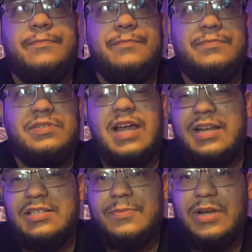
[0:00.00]

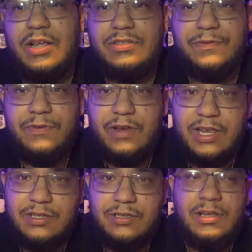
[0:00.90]
signing somebody else in free
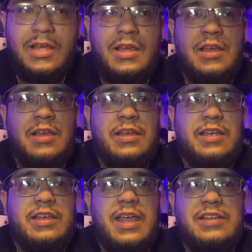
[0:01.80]

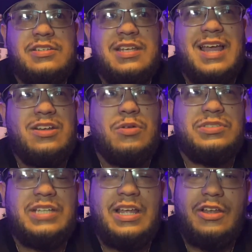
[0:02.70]
agency. I don't
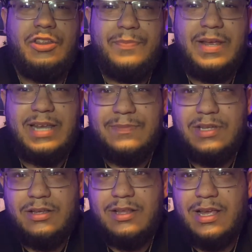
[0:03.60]
see any other big names
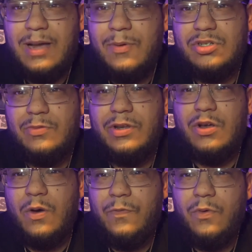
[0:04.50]
out there that Cowboys are going to
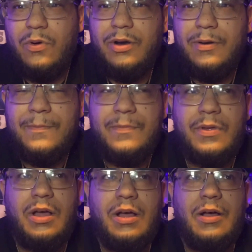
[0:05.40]
go for.
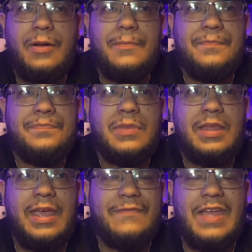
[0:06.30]

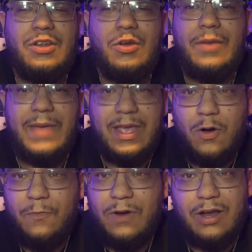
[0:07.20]
If they do, it may
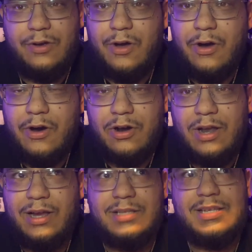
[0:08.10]
go for like a guard or
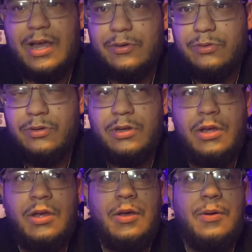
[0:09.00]
like a tackle.
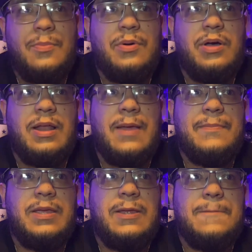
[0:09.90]
But I
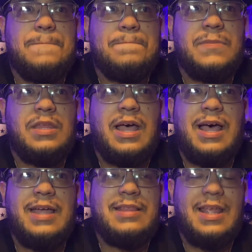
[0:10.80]
mean,
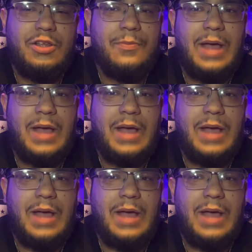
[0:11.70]
I think